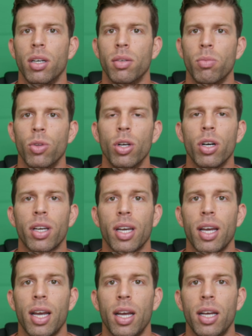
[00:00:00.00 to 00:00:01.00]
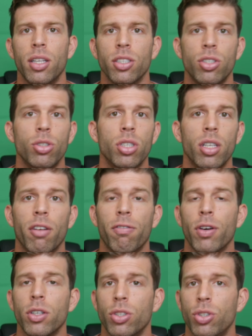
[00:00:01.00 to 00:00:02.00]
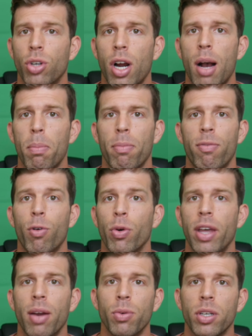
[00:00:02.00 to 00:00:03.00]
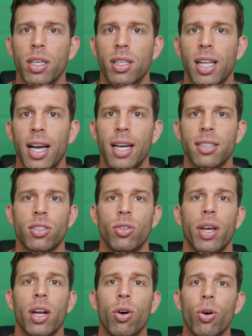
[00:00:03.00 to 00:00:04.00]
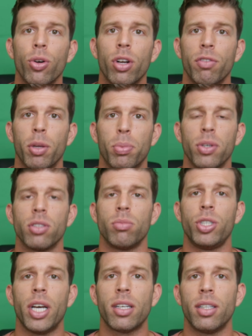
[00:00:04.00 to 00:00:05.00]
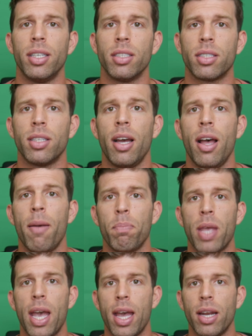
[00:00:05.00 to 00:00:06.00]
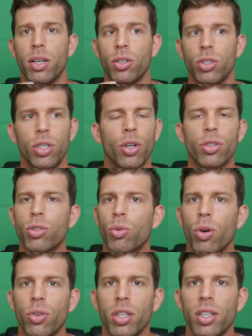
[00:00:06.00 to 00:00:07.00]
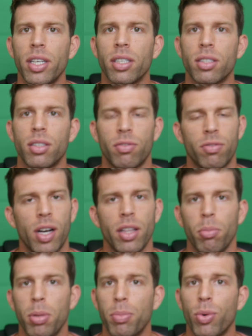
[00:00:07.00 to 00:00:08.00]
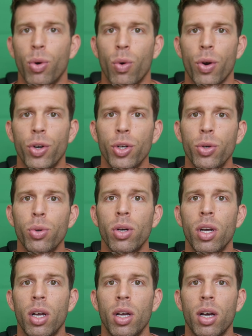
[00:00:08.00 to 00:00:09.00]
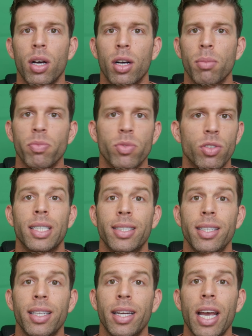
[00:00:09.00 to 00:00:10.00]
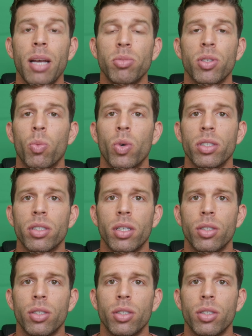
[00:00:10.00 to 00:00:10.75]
look, and it's usually the first drop for that rookie class. So get a hold of the prism checklist and, you know, scroll the list, find the people who are new, see the names, and once they're